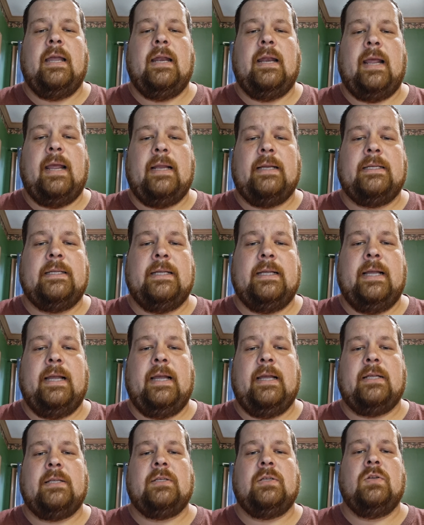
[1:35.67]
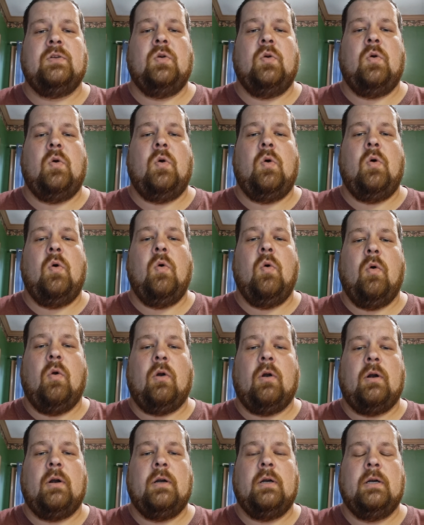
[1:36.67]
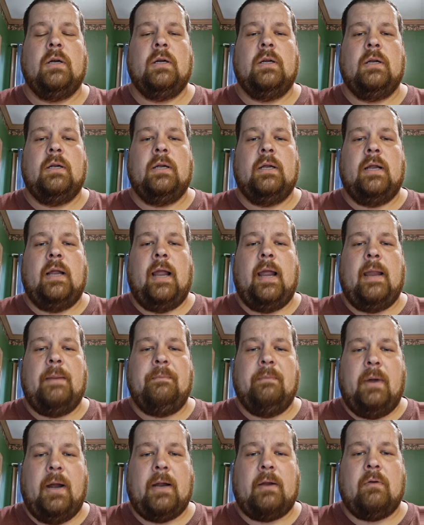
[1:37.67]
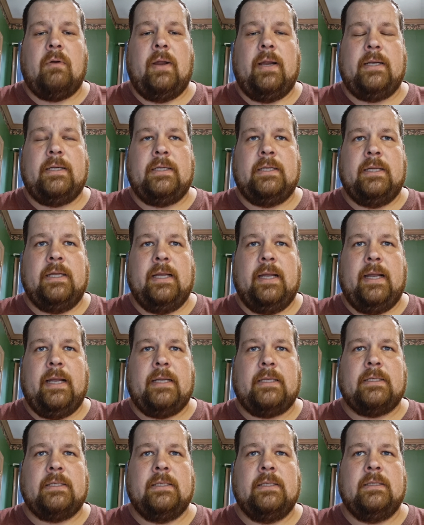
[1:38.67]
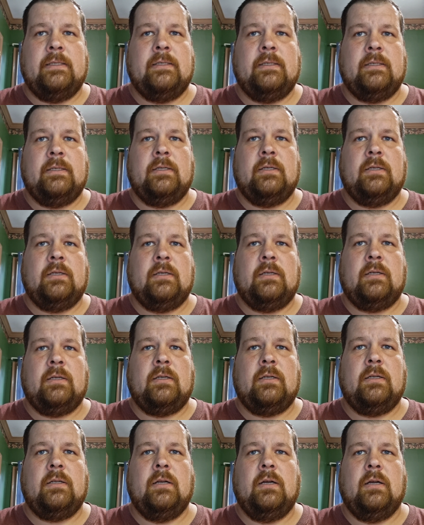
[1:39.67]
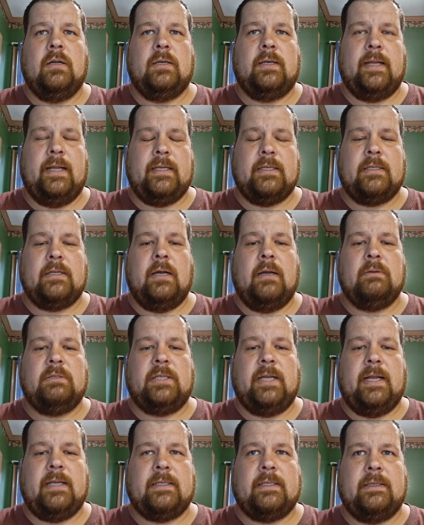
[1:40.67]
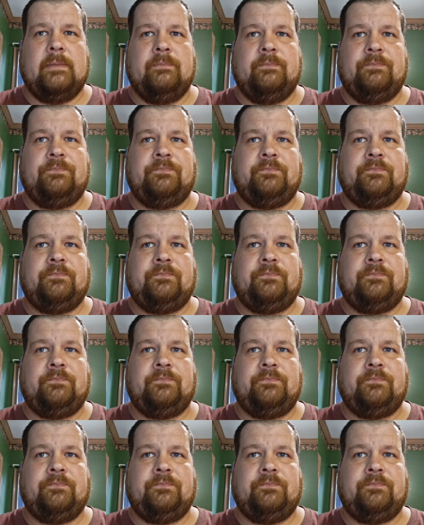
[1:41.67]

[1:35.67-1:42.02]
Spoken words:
an ATX, or a Micro ATX desktop chassis.